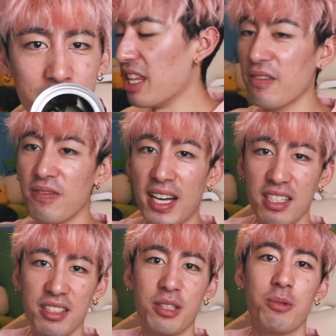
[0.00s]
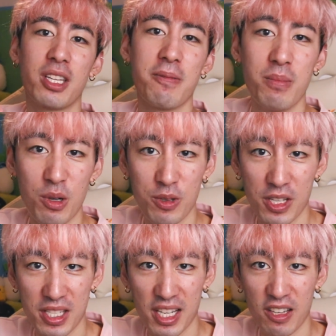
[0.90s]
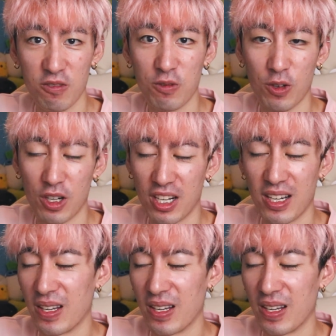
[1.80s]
And then finally, the one I'm most excited for,